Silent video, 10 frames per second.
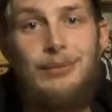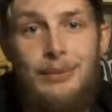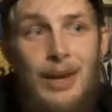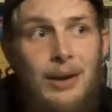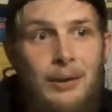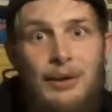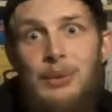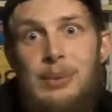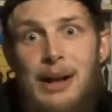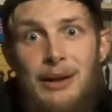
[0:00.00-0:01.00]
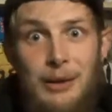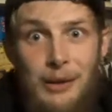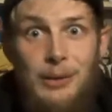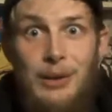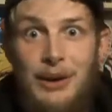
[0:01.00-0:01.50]
Not only from Mötley
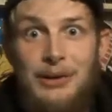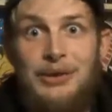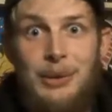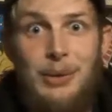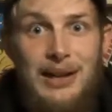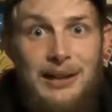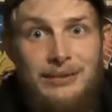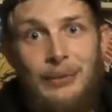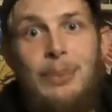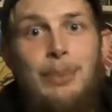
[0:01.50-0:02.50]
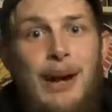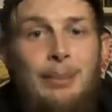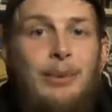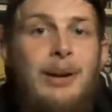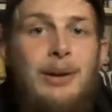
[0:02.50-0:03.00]
Crüe, but also is from
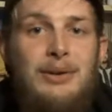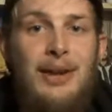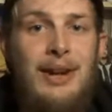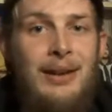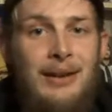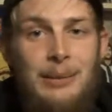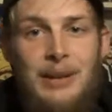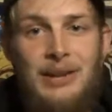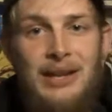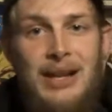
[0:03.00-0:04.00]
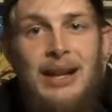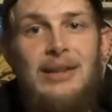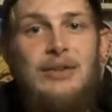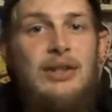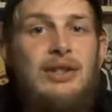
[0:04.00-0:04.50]
Papa Roach. Their music
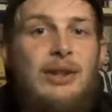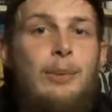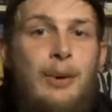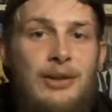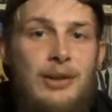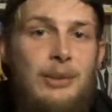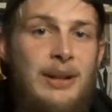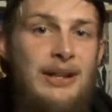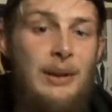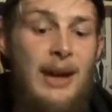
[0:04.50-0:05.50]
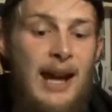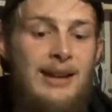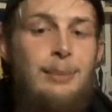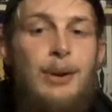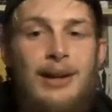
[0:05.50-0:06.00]
is just so personal to me, so I had
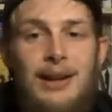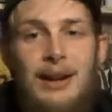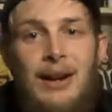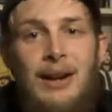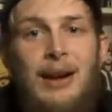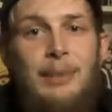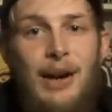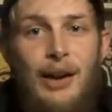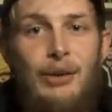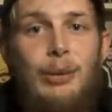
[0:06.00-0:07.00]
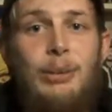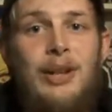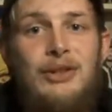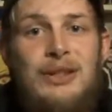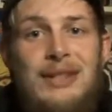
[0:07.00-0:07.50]
to put it on my honorable
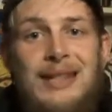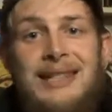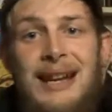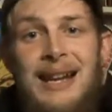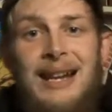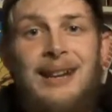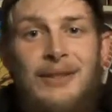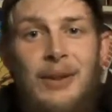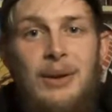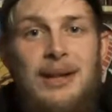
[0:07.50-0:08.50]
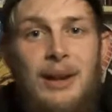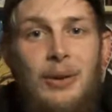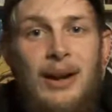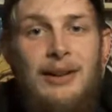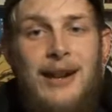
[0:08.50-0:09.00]
mentions list, even though it didn't
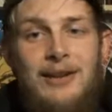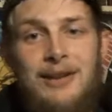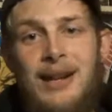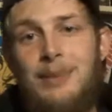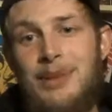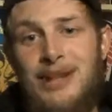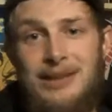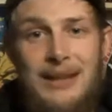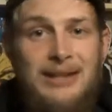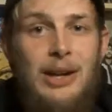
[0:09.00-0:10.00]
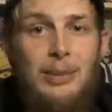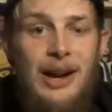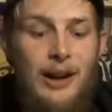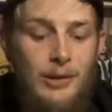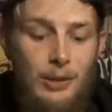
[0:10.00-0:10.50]
quite crack the top 10. So that's all
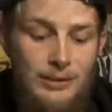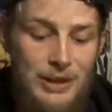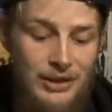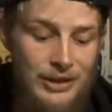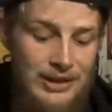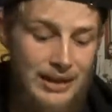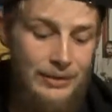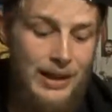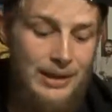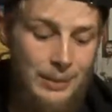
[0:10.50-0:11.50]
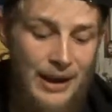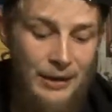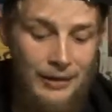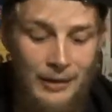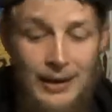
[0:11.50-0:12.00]
my honorable mentions. I tried to
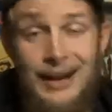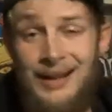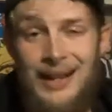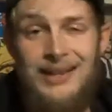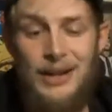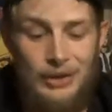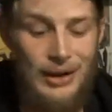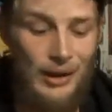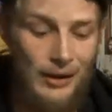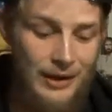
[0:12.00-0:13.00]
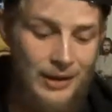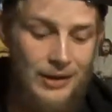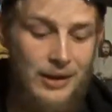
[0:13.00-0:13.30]
power through it. That's actually all the other